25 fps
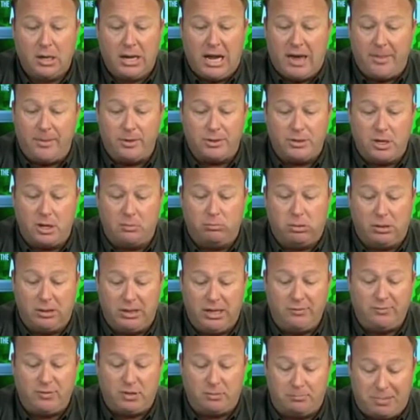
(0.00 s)
Yeah, there's no
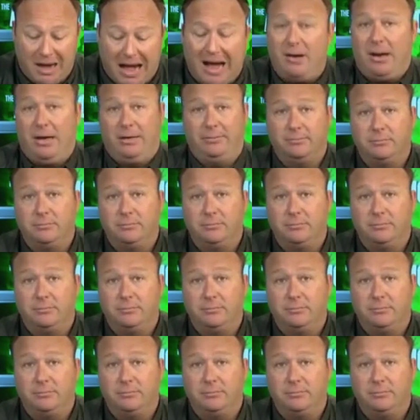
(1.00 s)
believes about